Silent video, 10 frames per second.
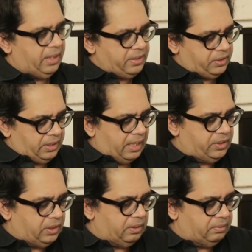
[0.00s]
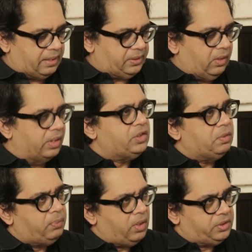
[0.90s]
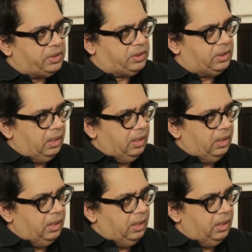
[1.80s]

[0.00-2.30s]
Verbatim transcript: there's an audition process